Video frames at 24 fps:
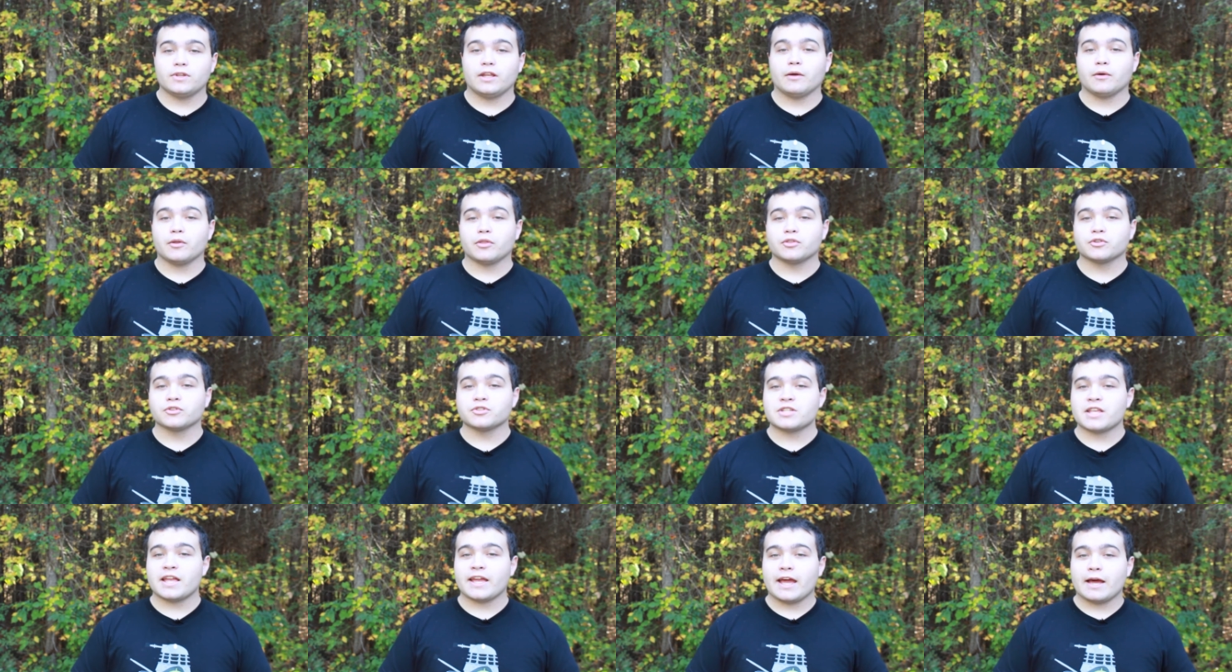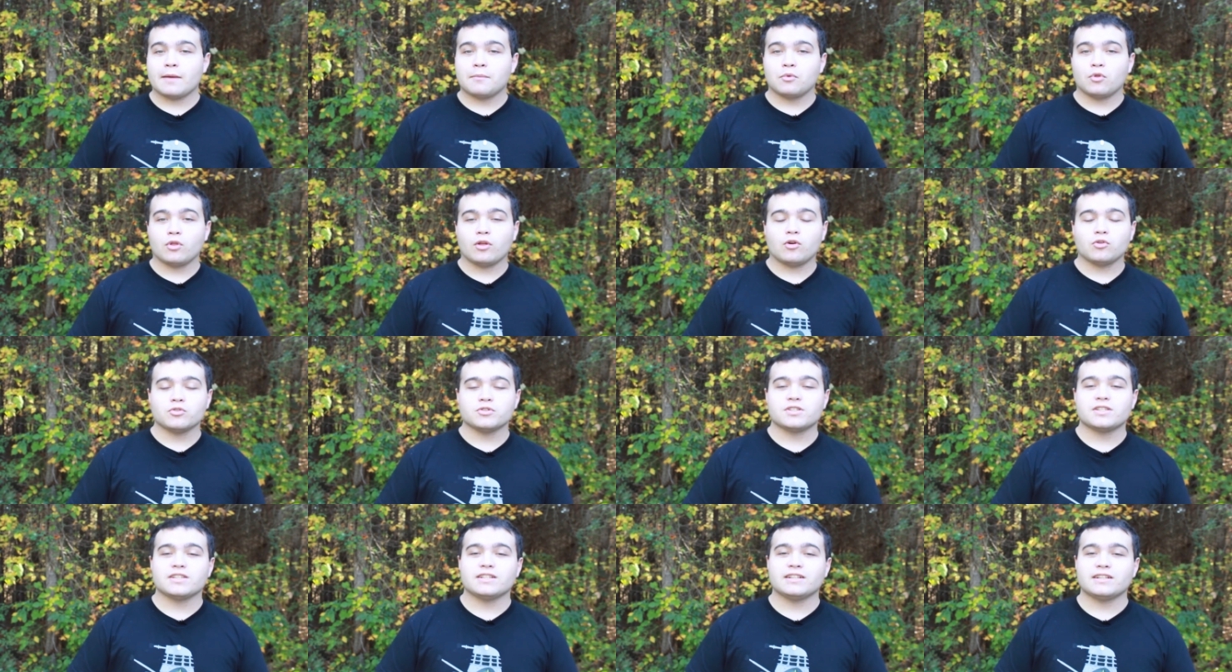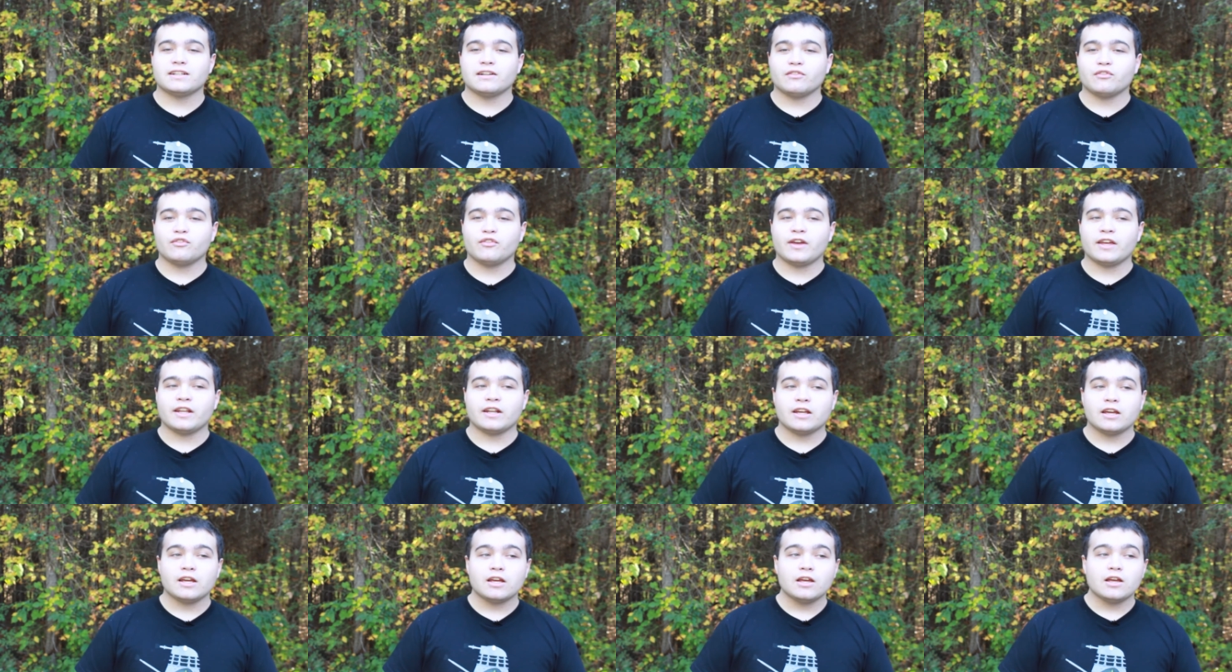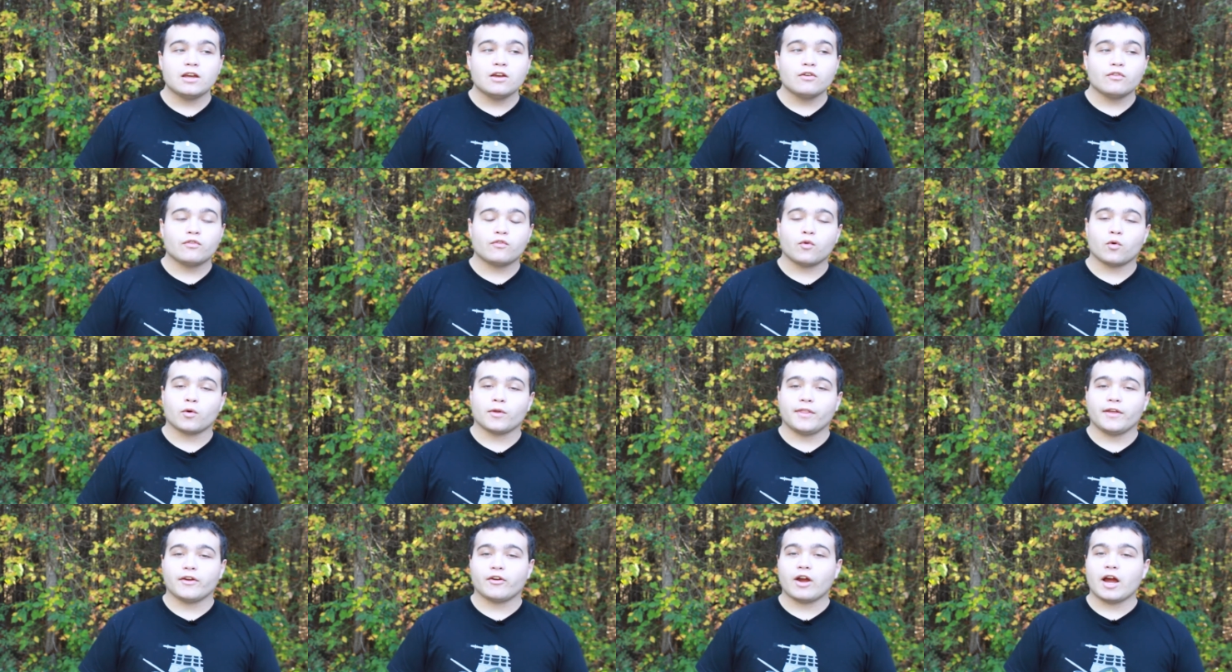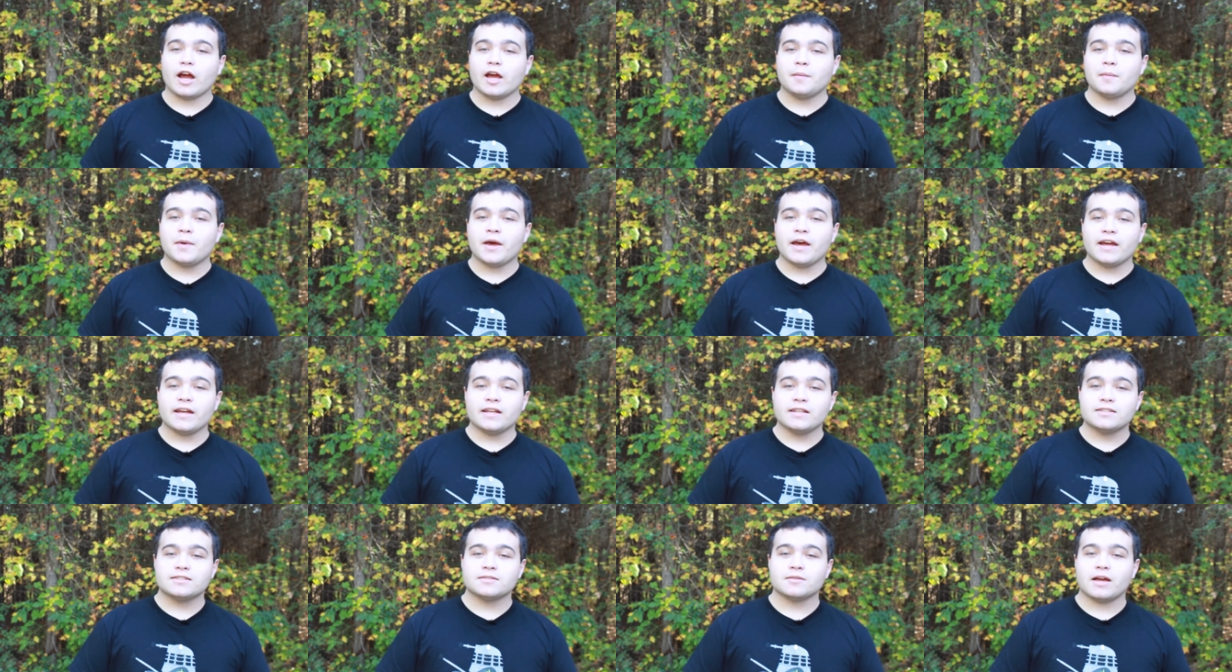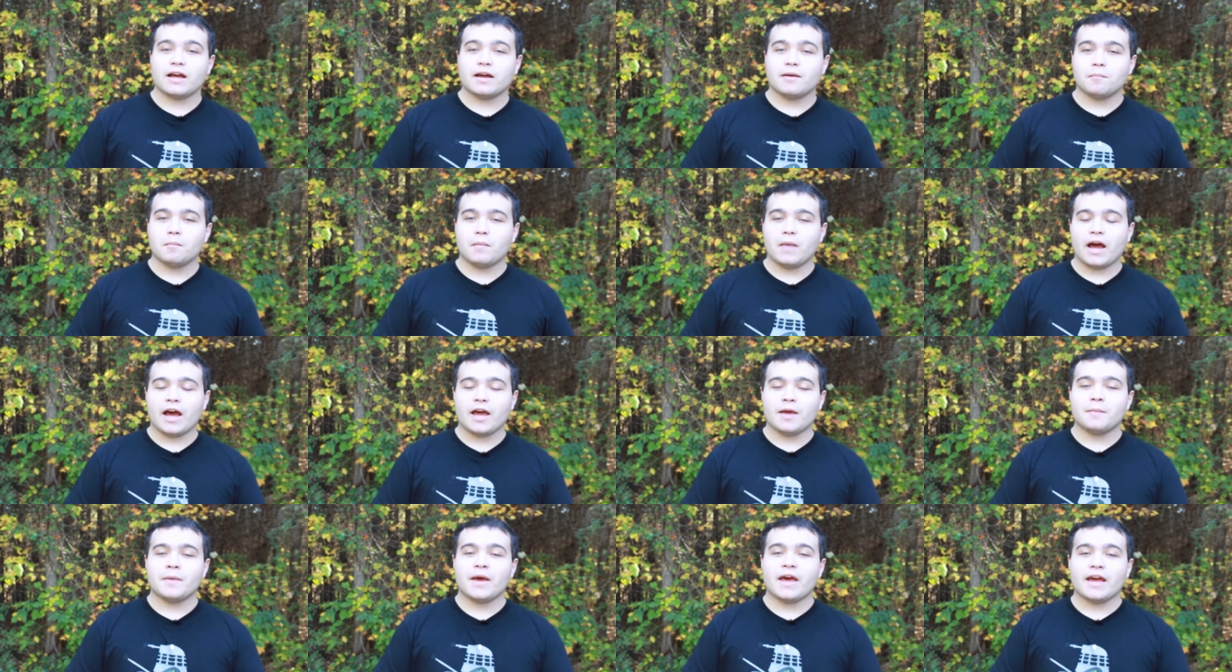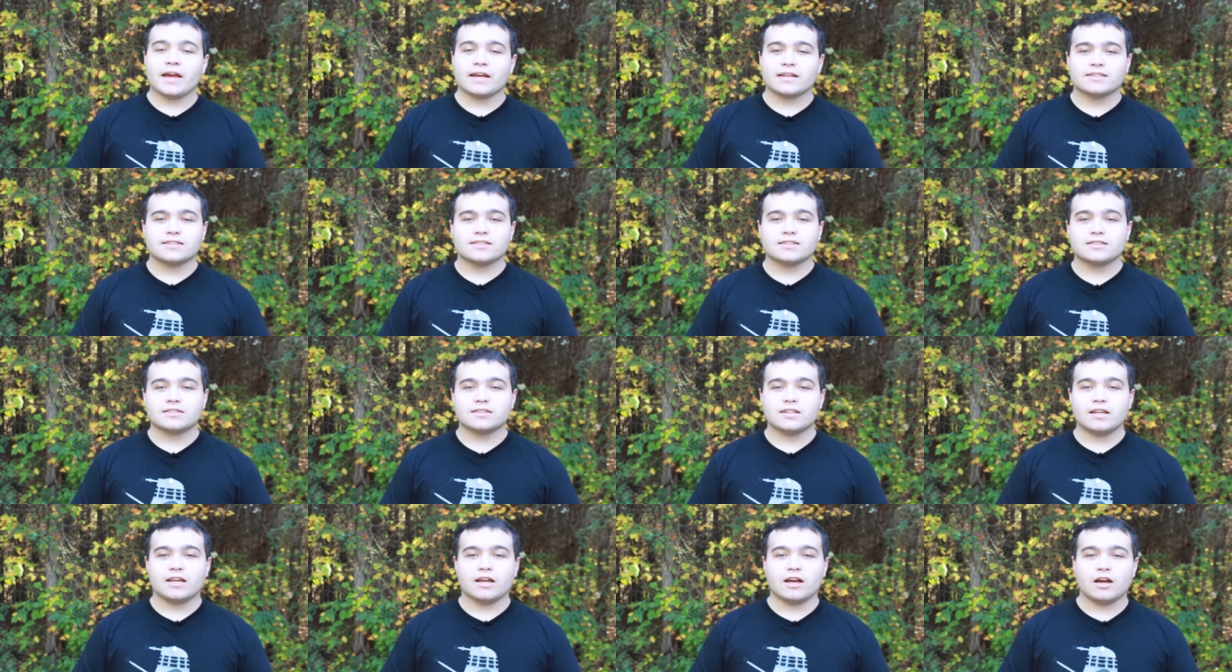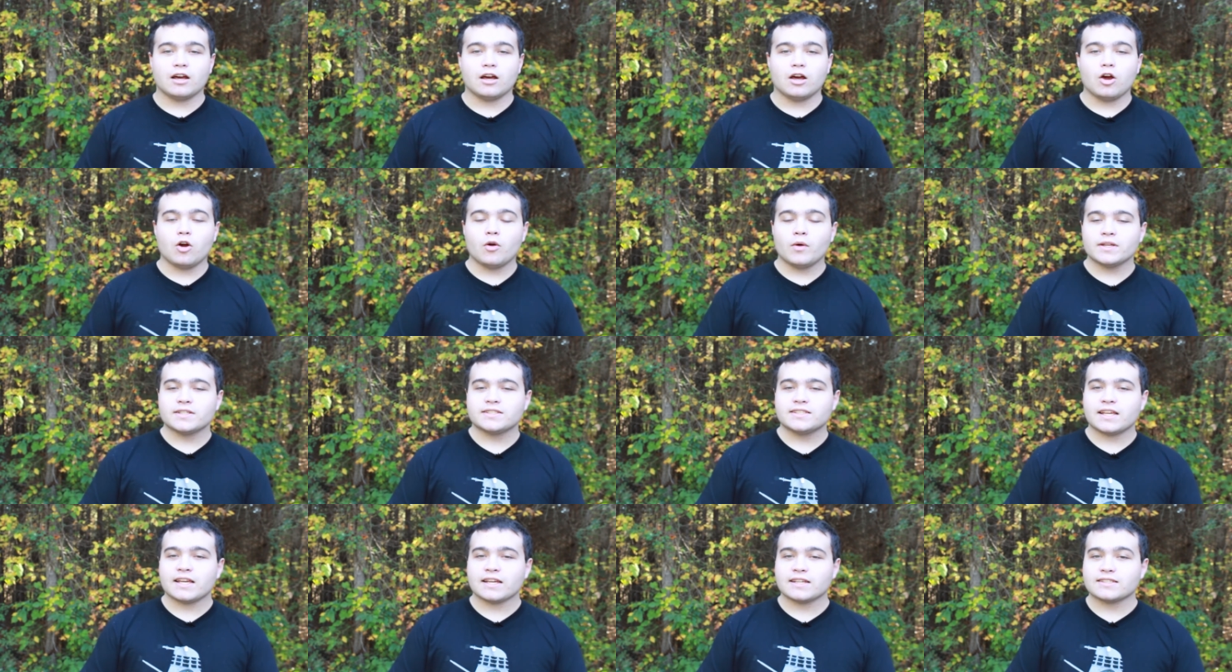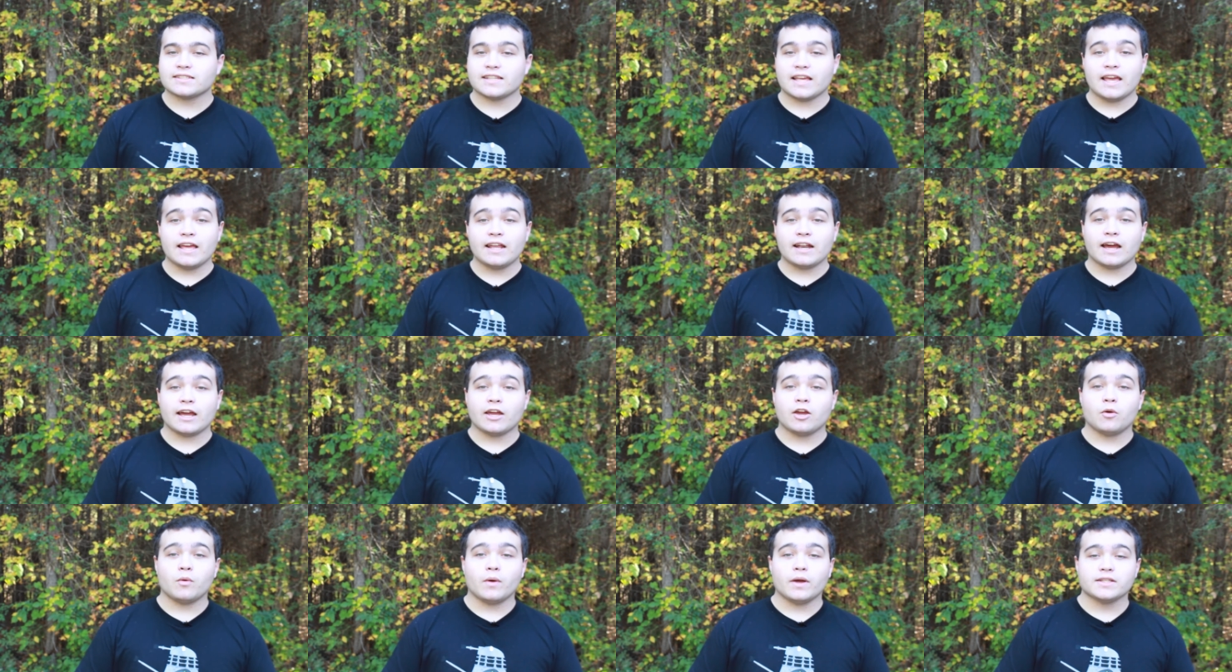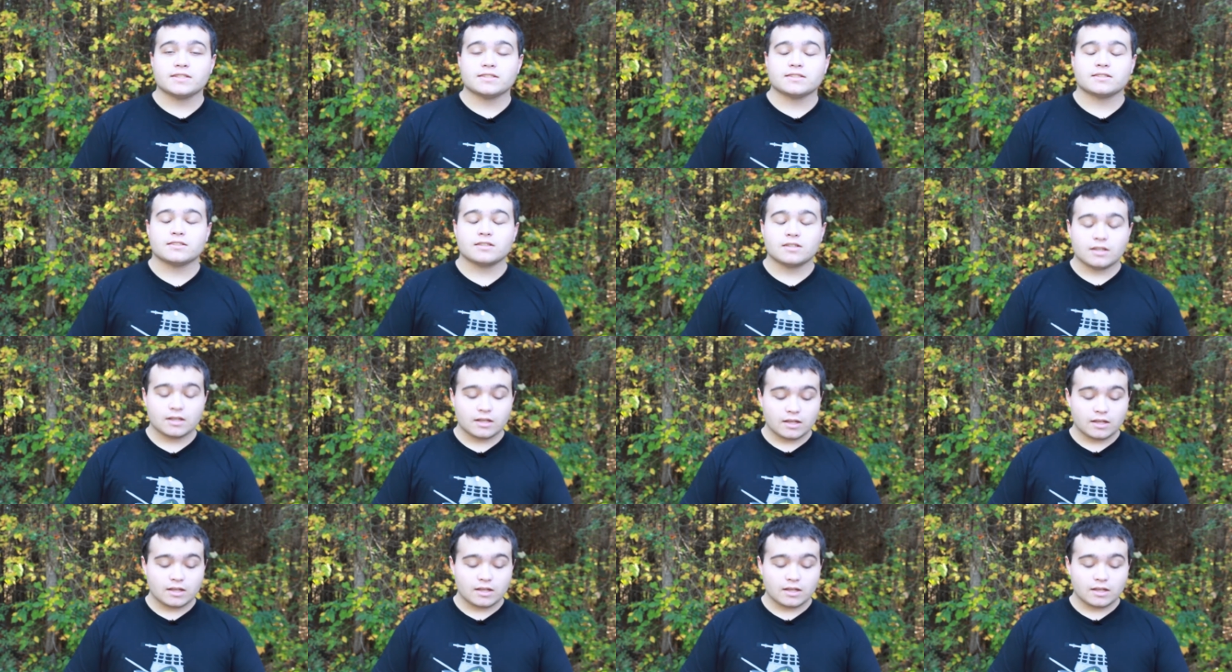Now, on Thursday, Apple hosted an event for their iPads, iMacs, OS X, and iOS.